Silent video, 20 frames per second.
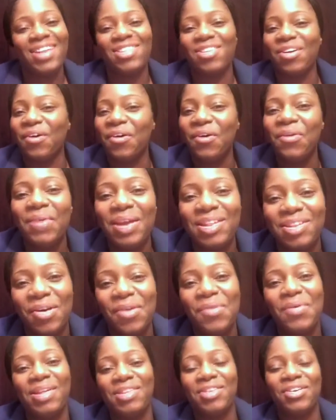It's
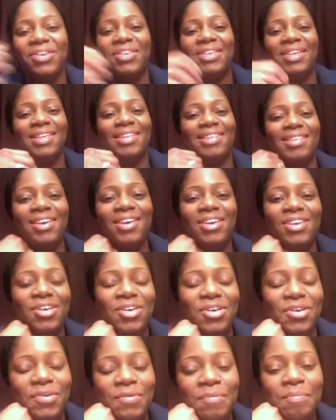always good to see
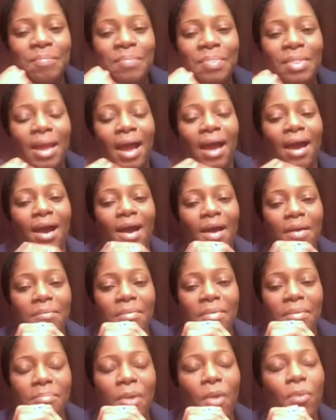you.
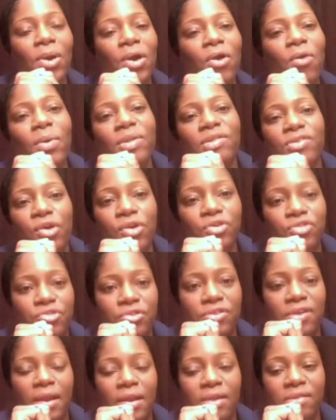But we always go through
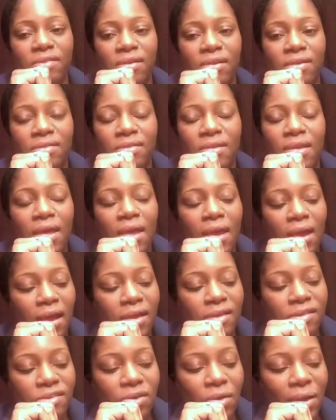challenges.
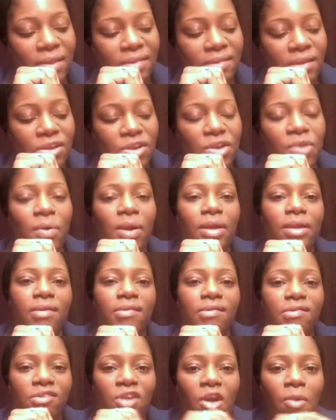And so I said, you know what?
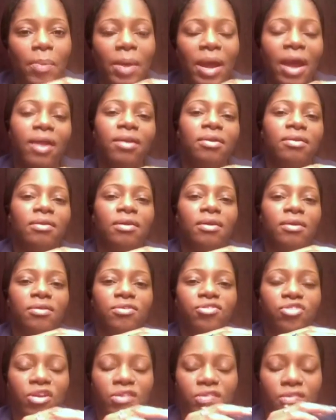Stop and
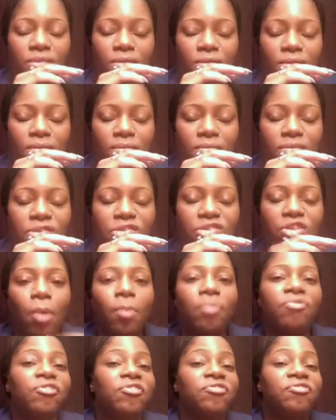just
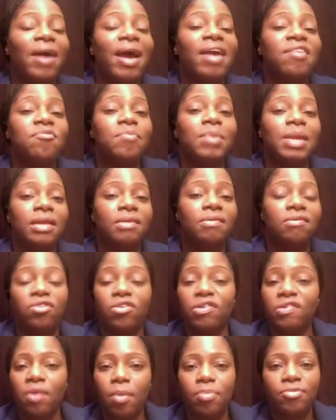stop for 5 minutes.
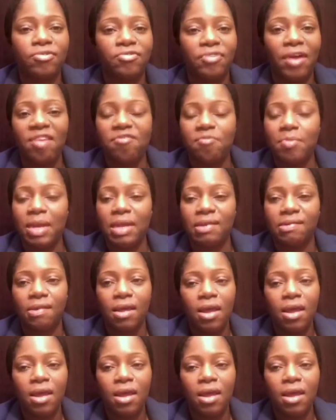Just stop for 5 minutes.